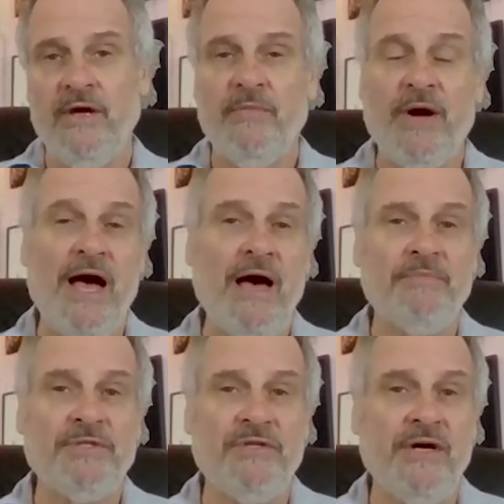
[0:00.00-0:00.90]

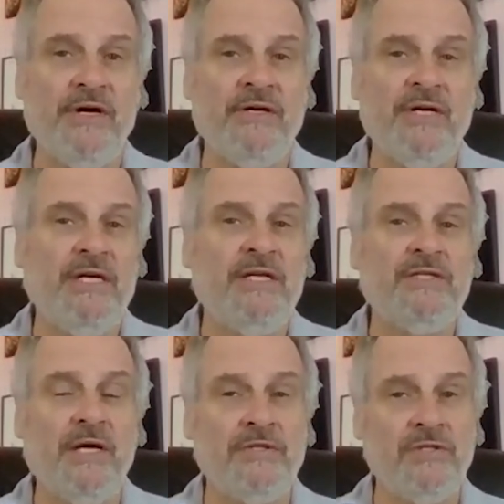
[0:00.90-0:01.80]
Perhaps there is
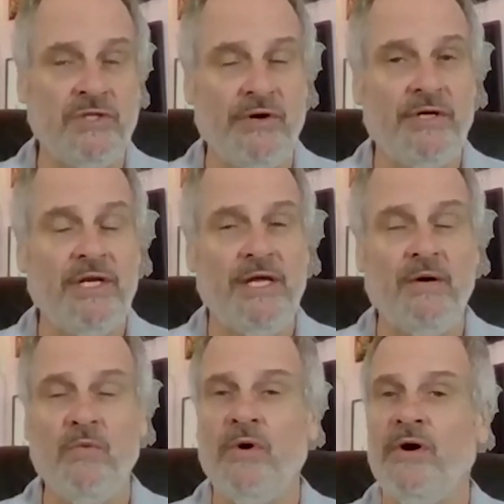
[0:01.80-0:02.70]
uncertainty
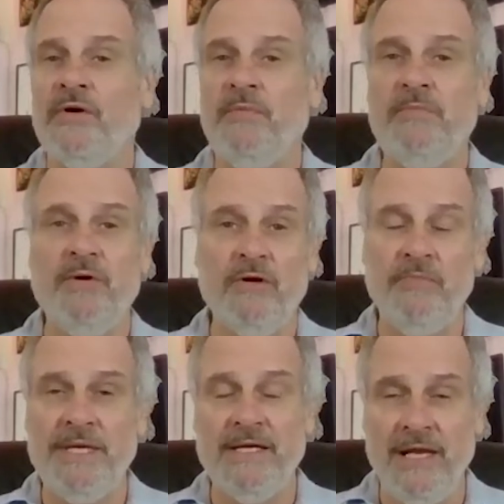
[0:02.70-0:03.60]
at work. People are
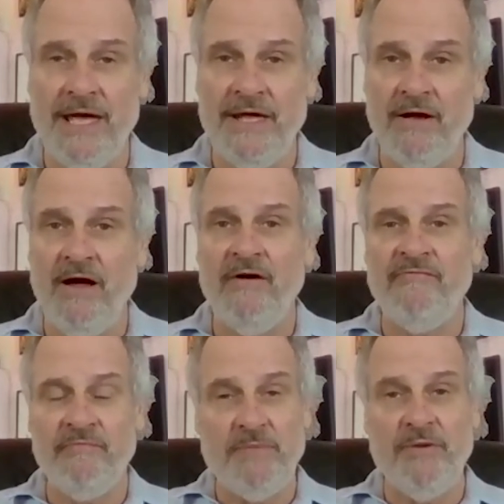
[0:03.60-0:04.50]
being laid off.
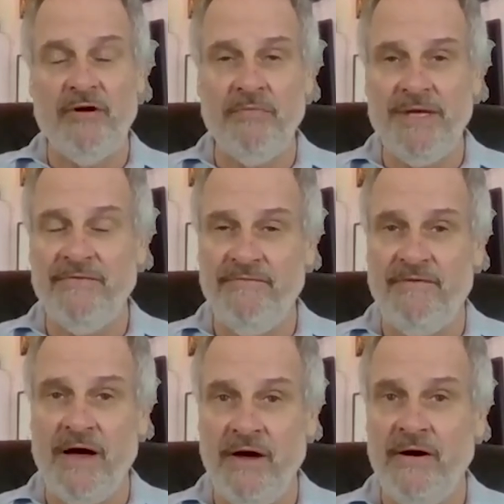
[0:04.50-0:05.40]
People are being
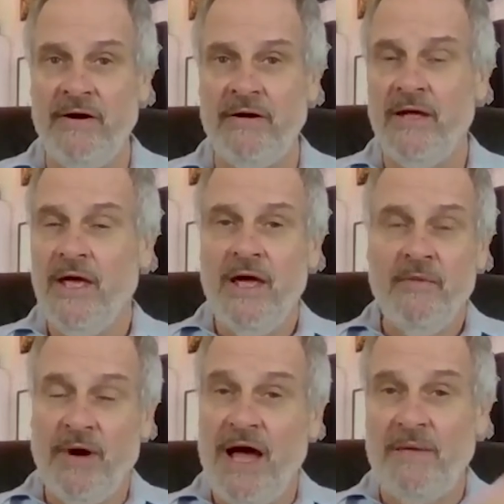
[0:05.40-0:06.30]
fired.
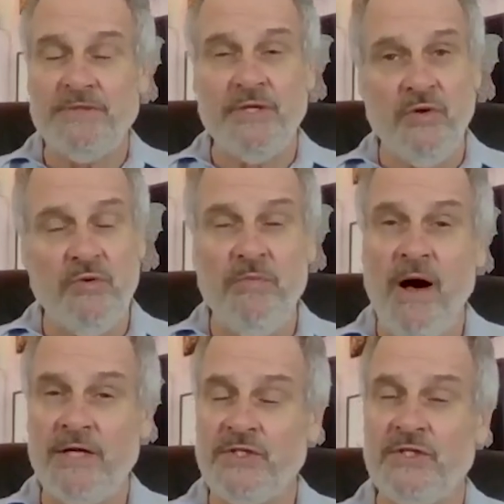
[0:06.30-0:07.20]
Perhaps a new
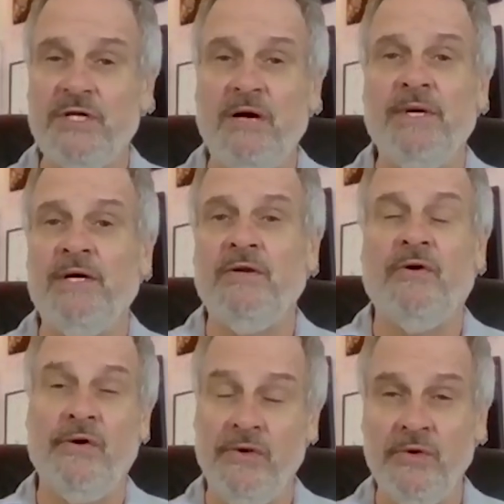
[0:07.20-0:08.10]
boss has come in
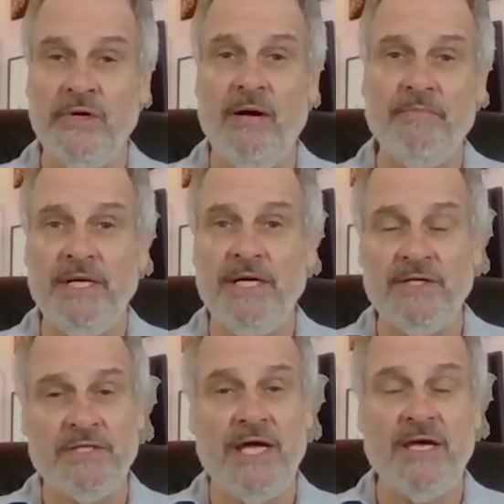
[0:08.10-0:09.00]
or a new company
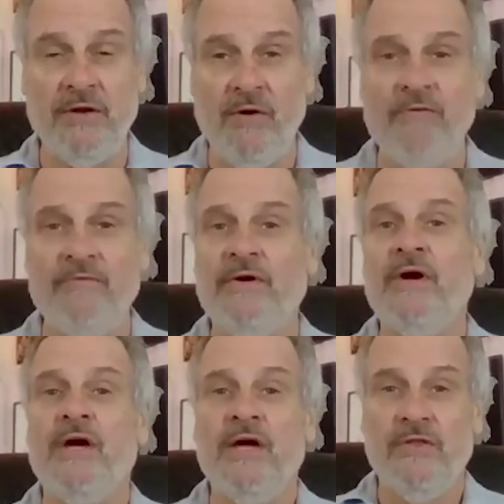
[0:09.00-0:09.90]
has taken over
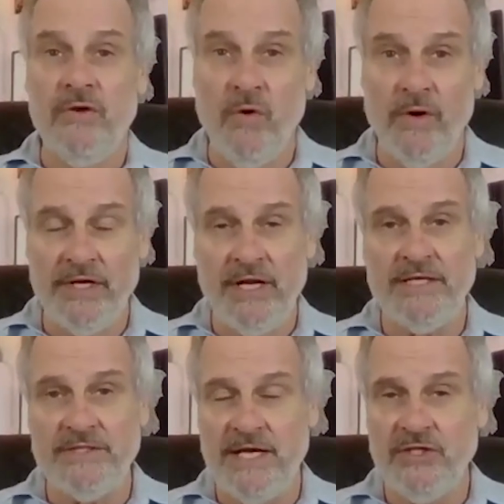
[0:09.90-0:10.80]
the
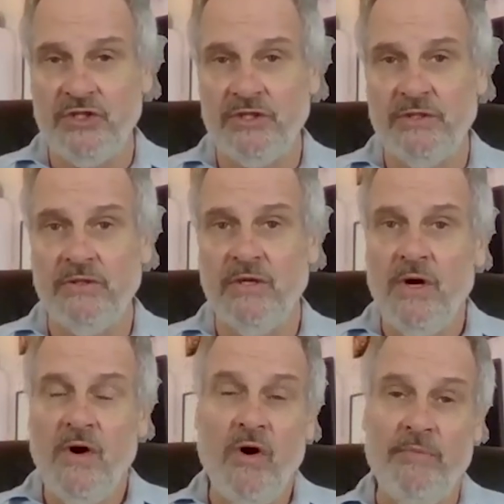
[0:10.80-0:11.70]
organization.
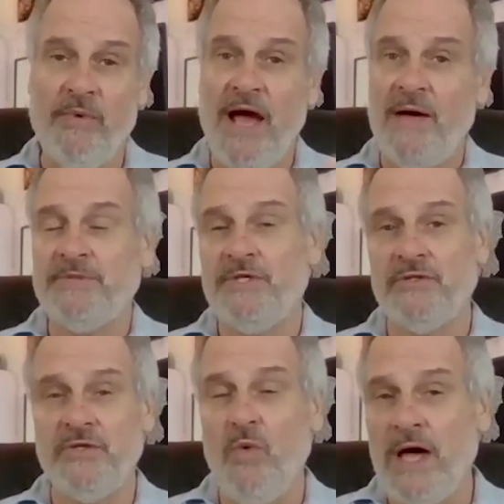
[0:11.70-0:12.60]
Or perhaps
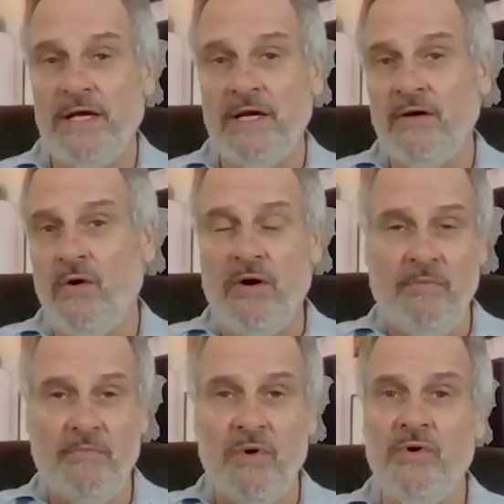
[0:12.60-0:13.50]
there's a wedding or a
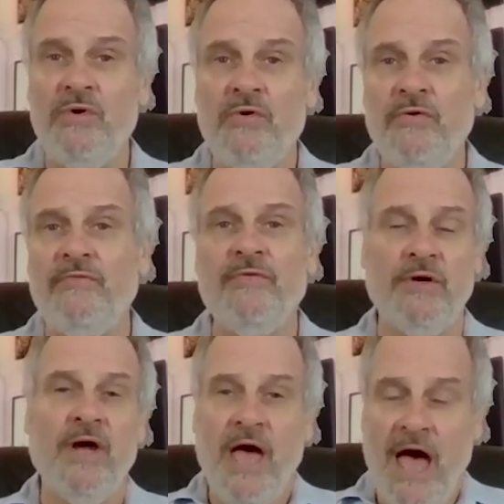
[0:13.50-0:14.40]
move
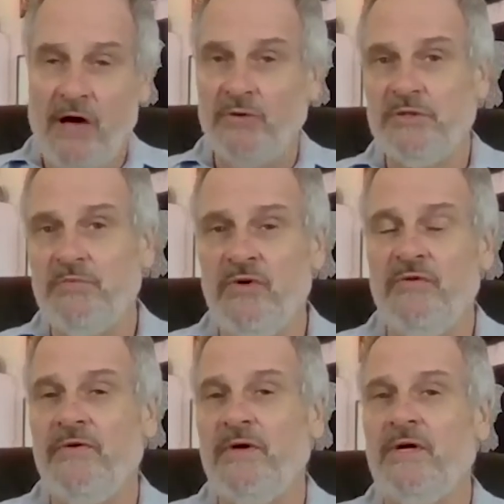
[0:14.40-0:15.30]
or house
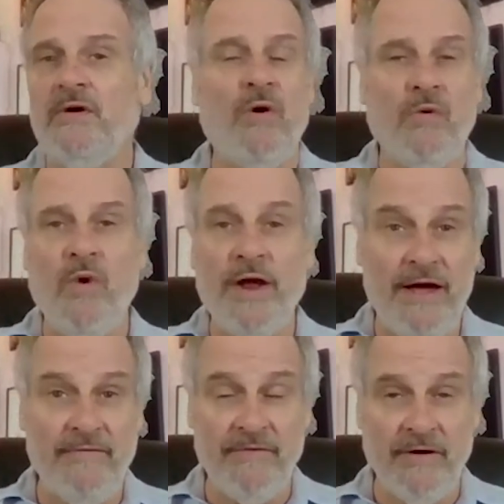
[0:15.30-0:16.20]
moving or
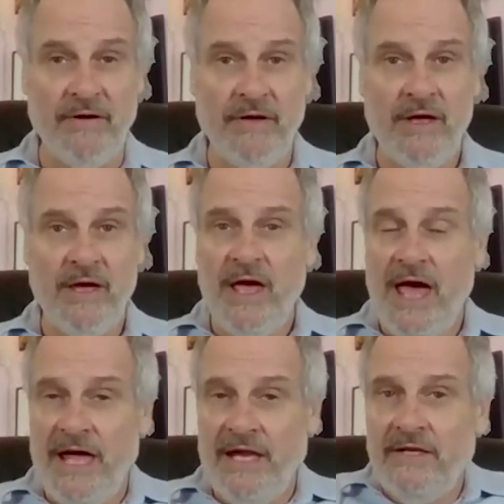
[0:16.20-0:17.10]
whatever.
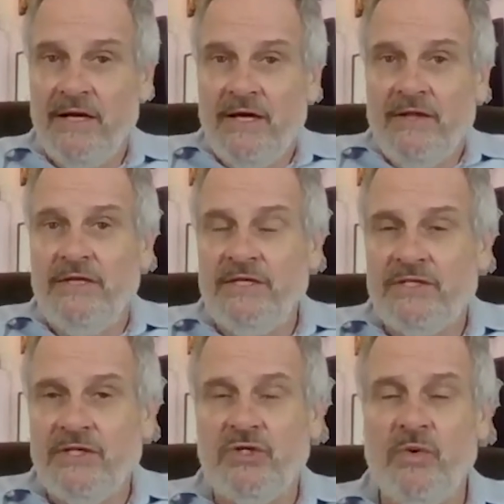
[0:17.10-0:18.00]
And these
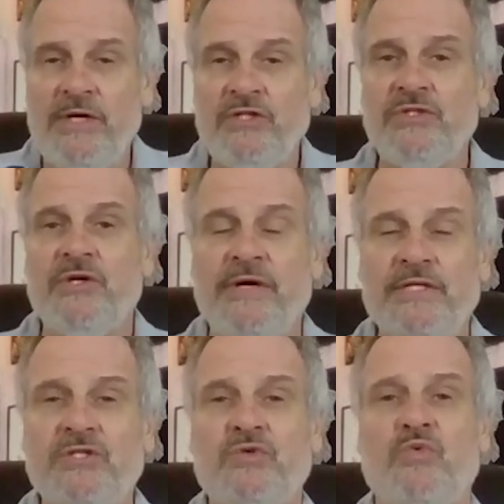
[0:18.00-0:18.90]
situations are
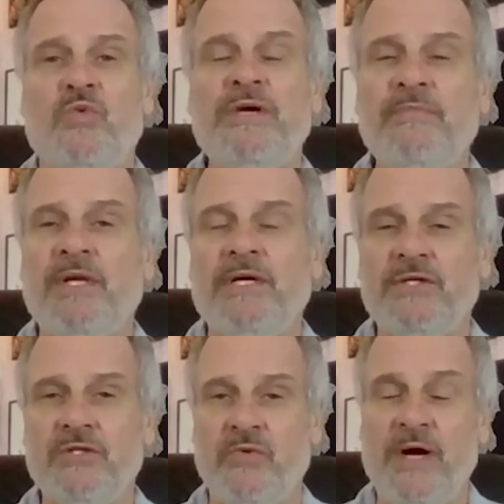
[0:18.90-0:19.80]
extremely
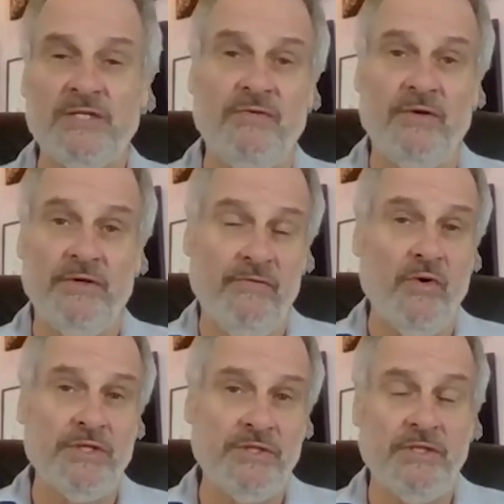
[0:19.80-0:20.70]
stressful
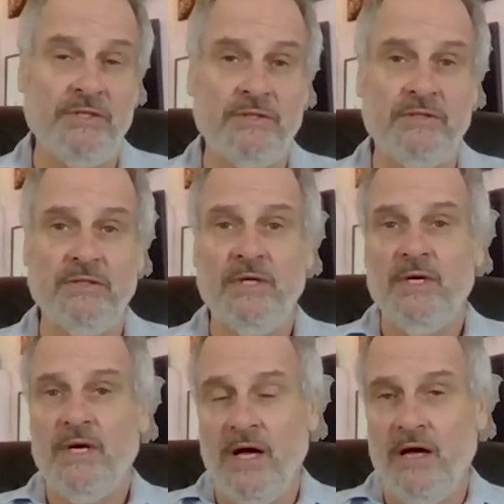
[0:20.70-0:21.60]
divorces,
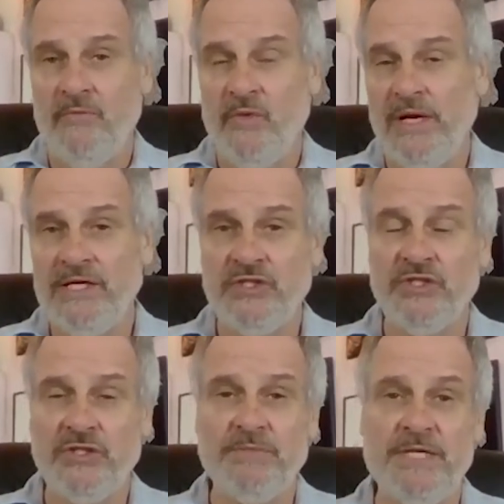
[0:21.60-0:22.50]
um,
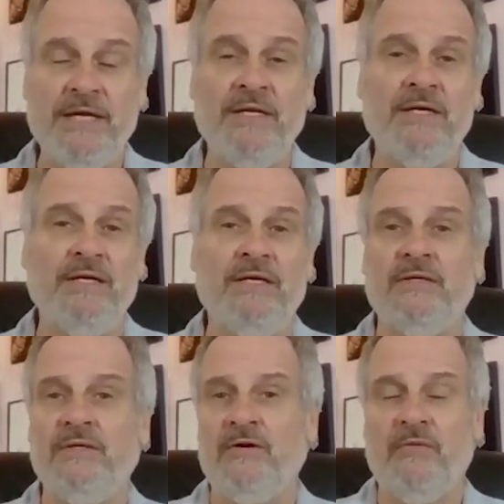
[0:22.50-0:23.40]
relationships
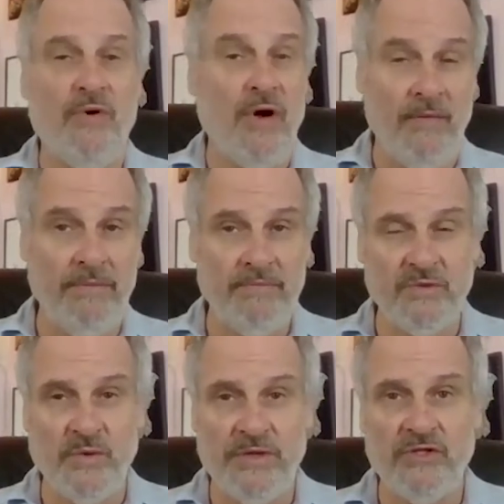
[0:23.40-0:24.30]
ending, you know,
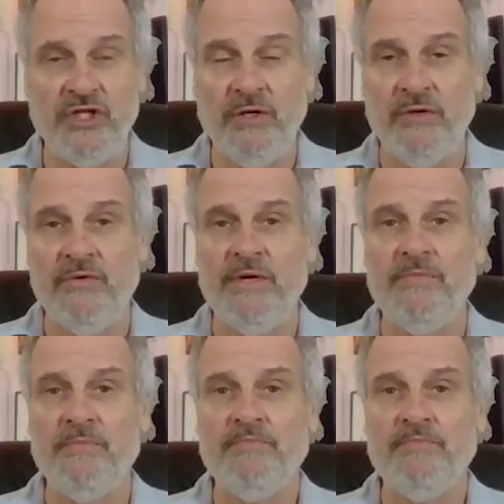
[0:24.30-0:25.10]
problems with children.